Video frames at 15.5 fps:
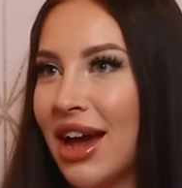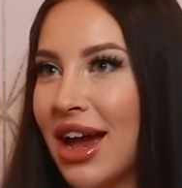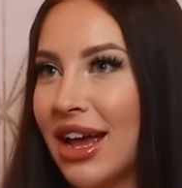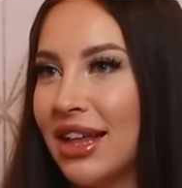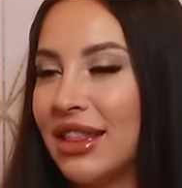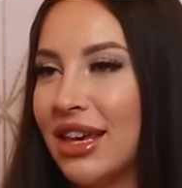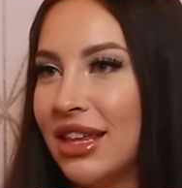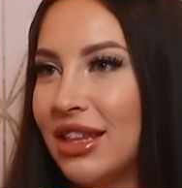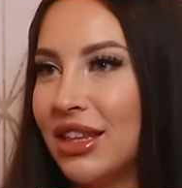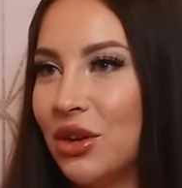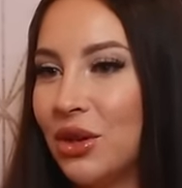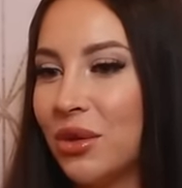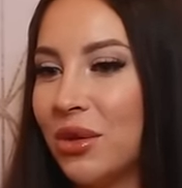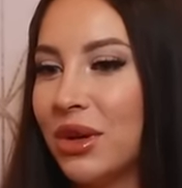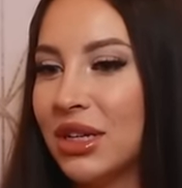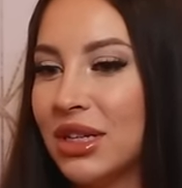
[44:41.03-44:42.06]
At, you know
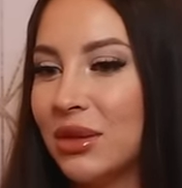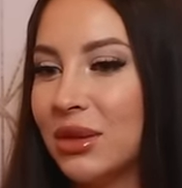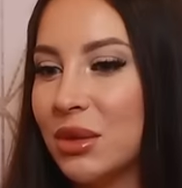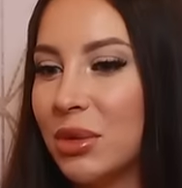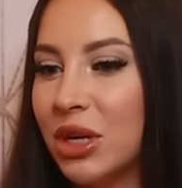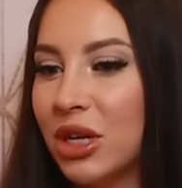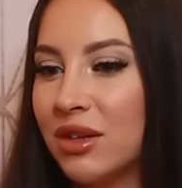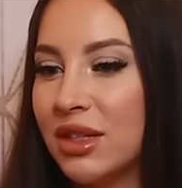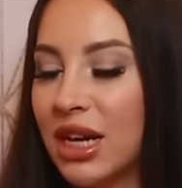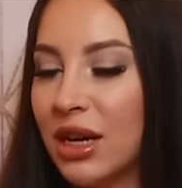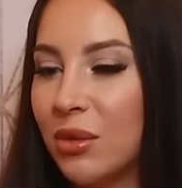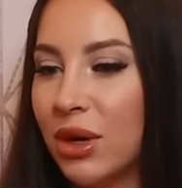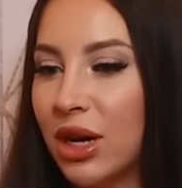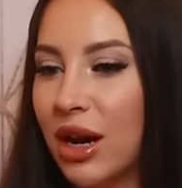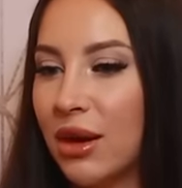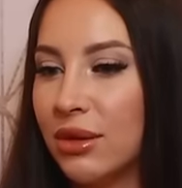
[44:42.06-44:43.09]
there were there was a period of time
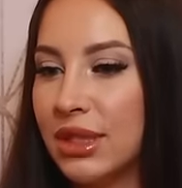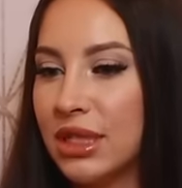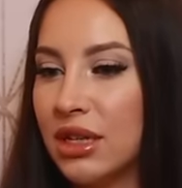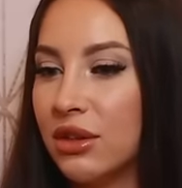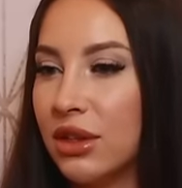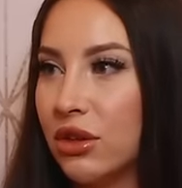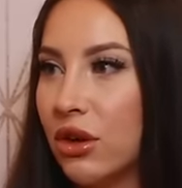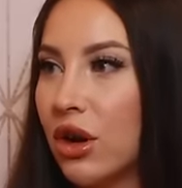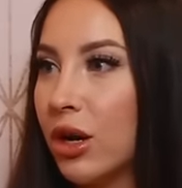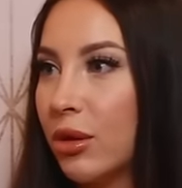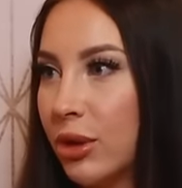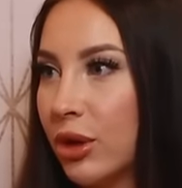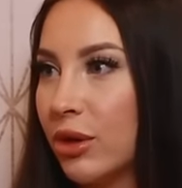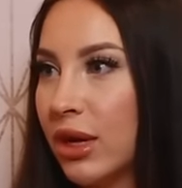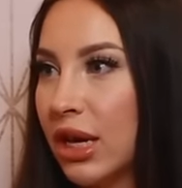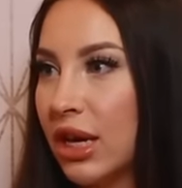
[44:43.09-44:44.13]
where I was a little
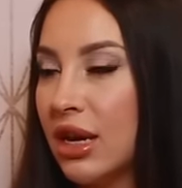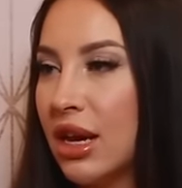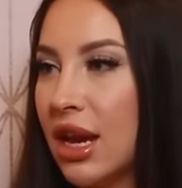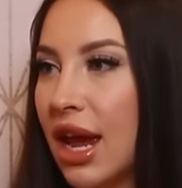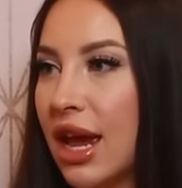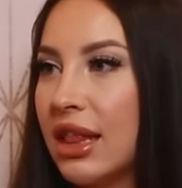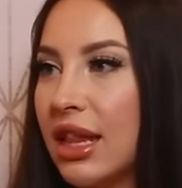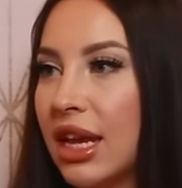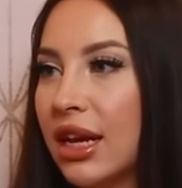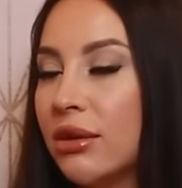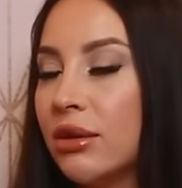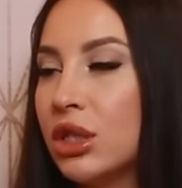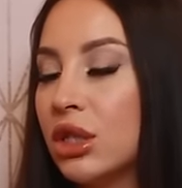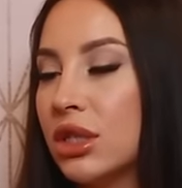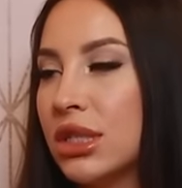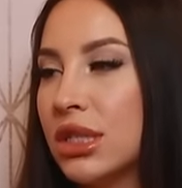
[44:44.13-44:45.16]
heartbroken and mm-hmm. then I
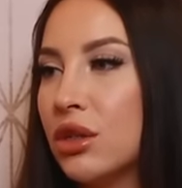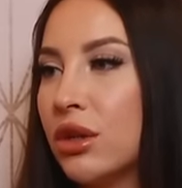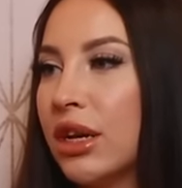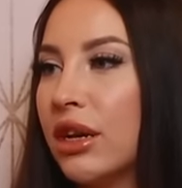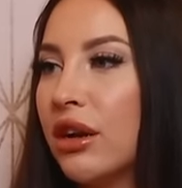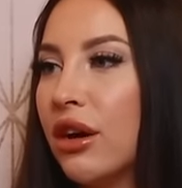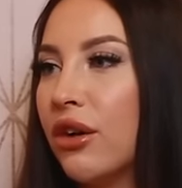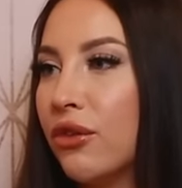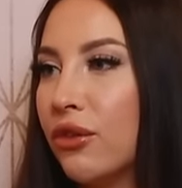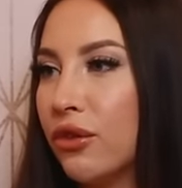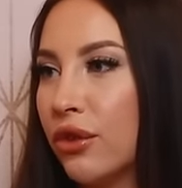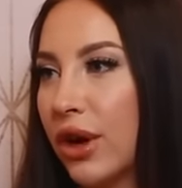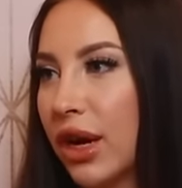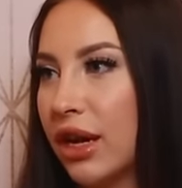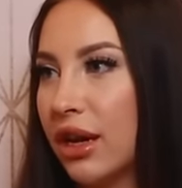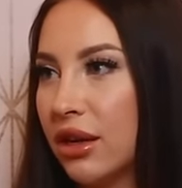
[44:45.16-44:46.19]
was just straight
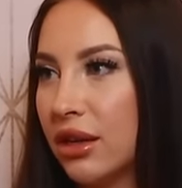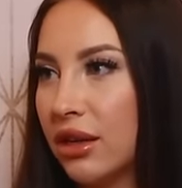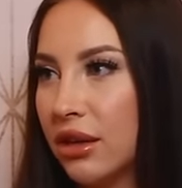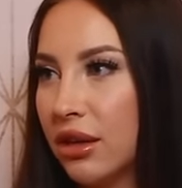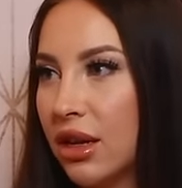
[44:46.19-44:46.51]
afraid.